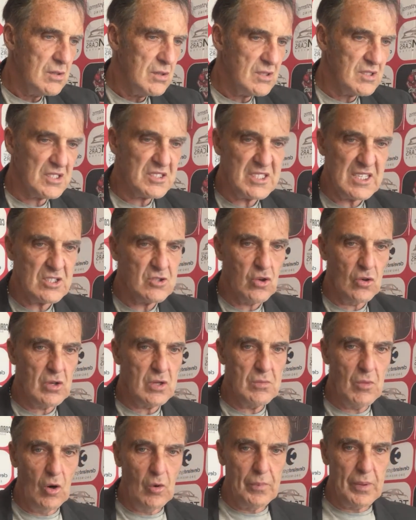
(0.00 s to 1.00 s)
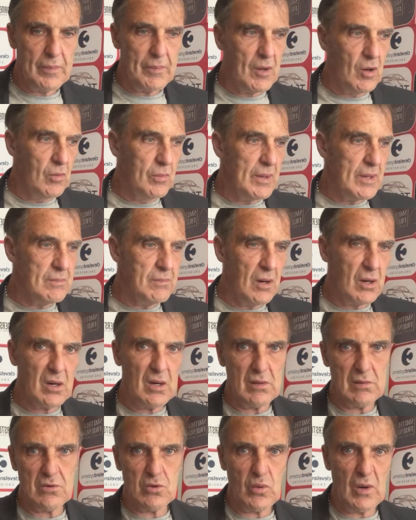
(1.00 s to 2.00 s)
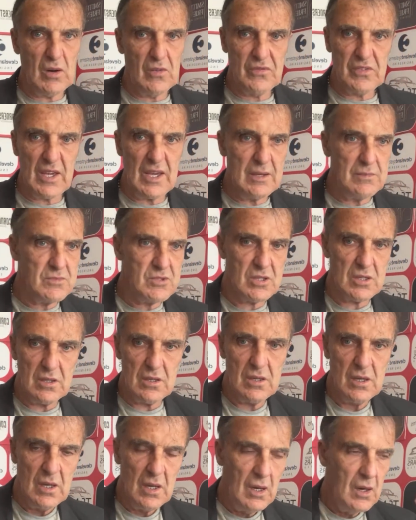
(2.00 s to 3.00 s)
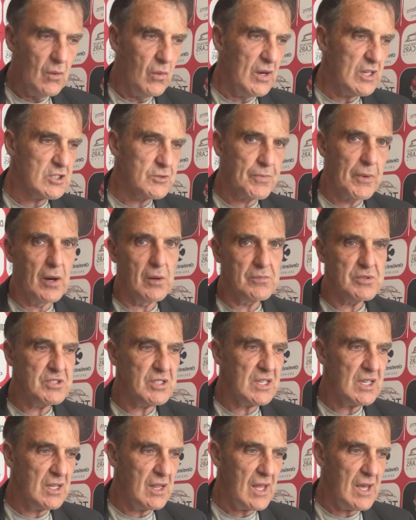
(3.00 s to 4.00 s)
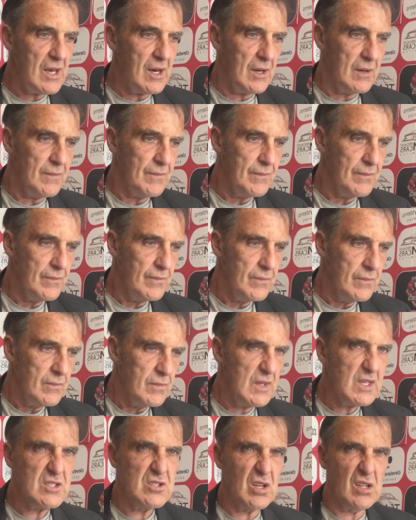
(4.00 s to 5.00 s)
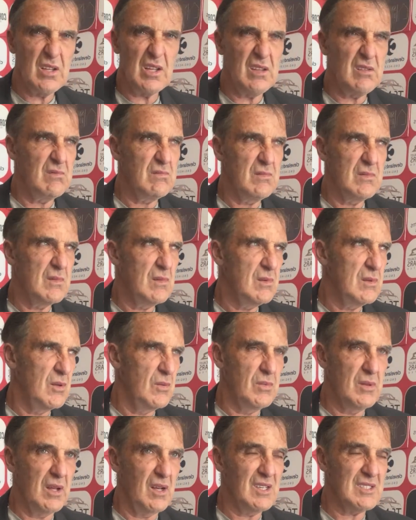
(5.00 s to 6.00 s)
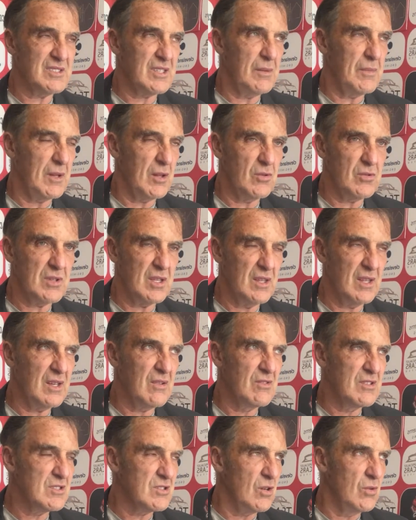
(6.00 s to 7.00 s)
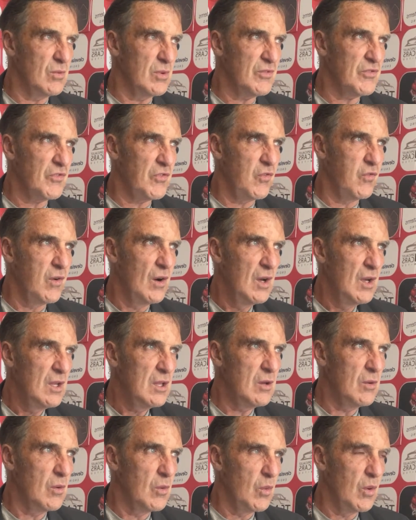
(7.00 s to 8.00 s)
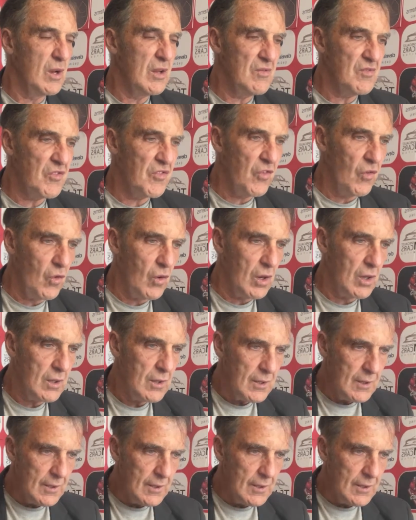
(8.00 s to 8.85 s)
As I say, Tony Mowbray, my old mate Mugger, 12 games at West Brom. See you later. They turn in. The last time I looked at their result was they were 1-4.